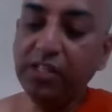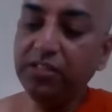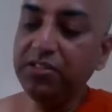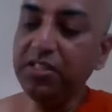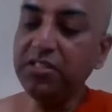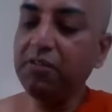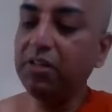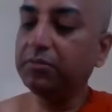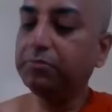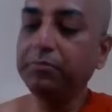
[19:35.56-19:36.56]
is
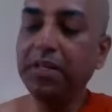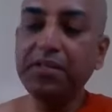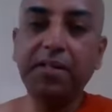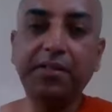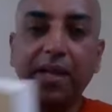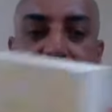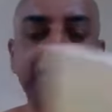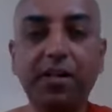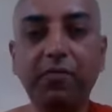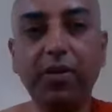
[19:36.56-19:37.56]
our basic text
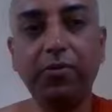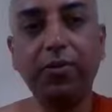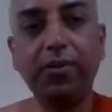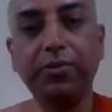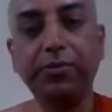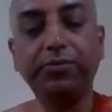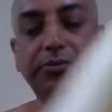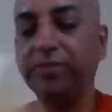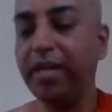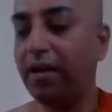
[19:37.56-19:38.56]
that we are going to
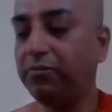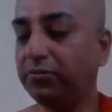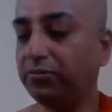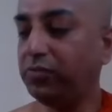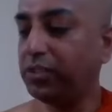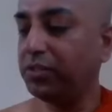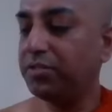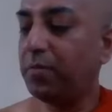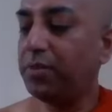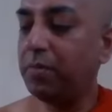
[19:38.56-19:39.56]
have for
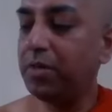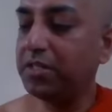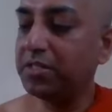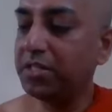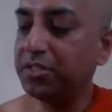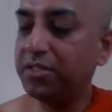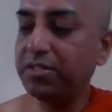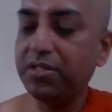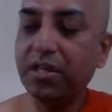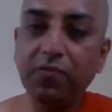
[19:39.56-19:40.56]
these Abhidhamma
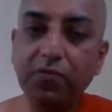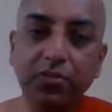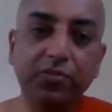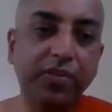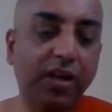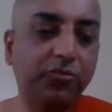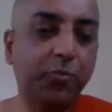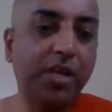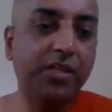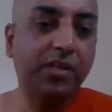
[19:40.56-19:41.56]
discussions. And of course, we have so
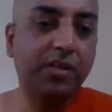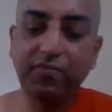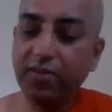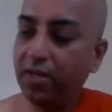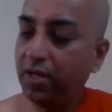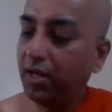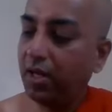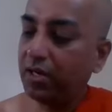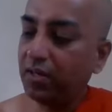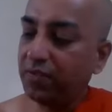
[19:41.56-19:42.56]
many other
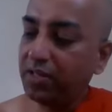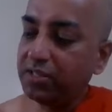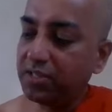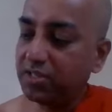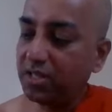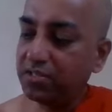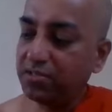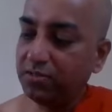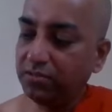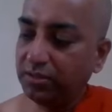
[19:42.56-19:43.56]
references
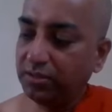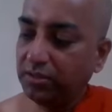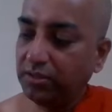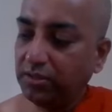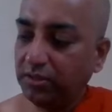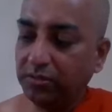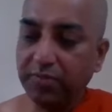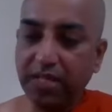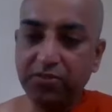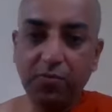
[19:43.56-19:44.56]
also
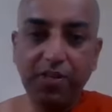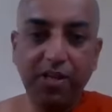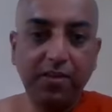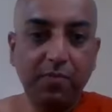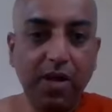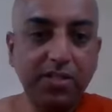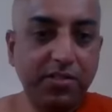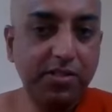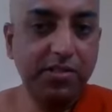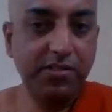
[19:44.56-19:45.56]
by so many other
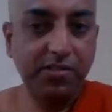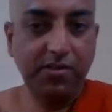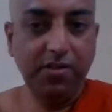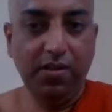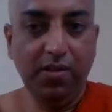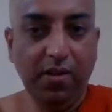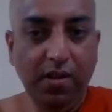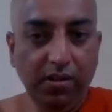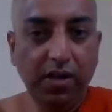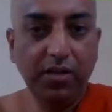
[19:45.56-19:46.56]
masters
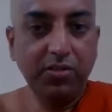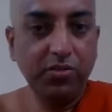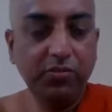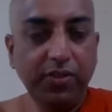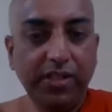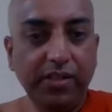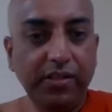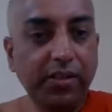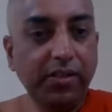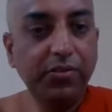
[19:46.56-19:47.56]
that also we
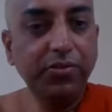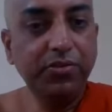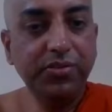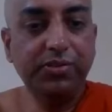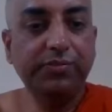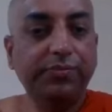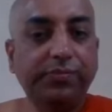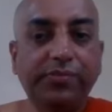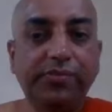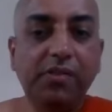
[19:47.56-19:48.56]
can use
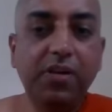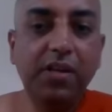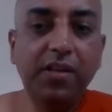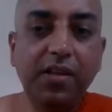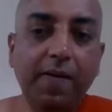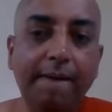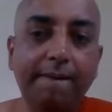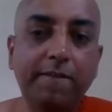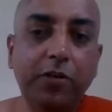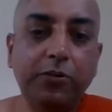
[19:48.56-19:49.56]
now and then
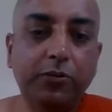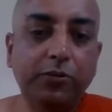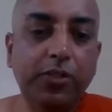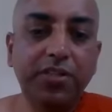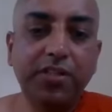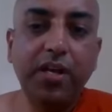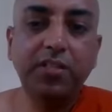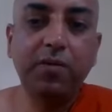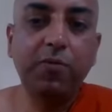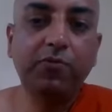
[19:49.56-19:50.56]
to understand
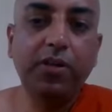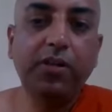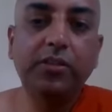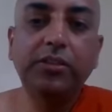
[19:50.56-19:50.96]
some of the,